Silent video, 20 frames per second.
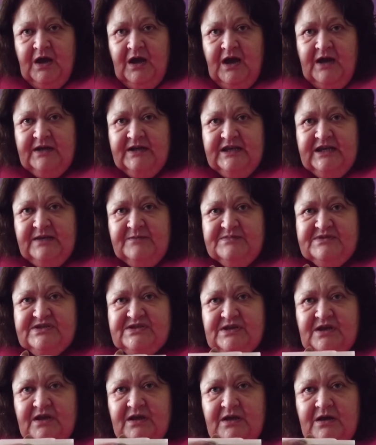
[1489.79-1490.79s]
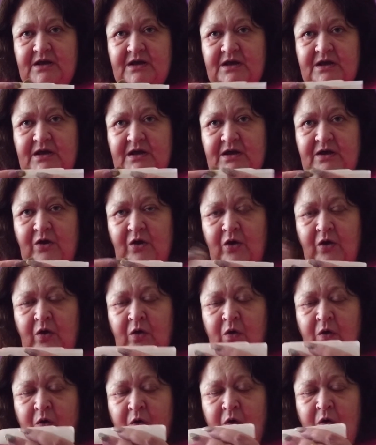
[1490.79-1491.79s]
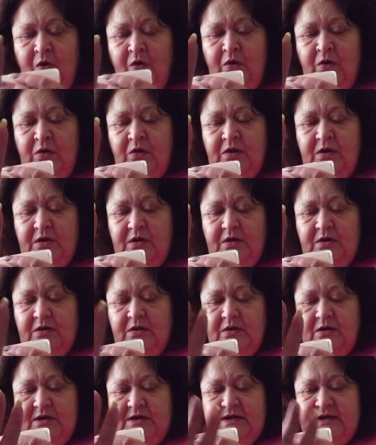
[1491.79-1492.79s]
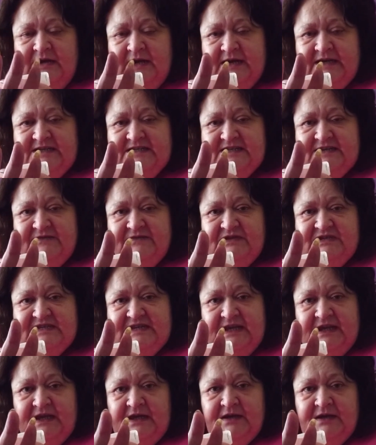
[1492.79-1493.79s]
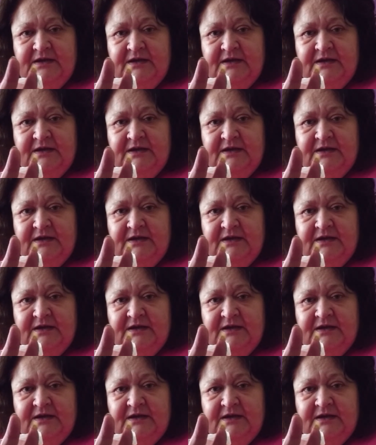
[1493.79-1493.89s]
And keeps all negativity.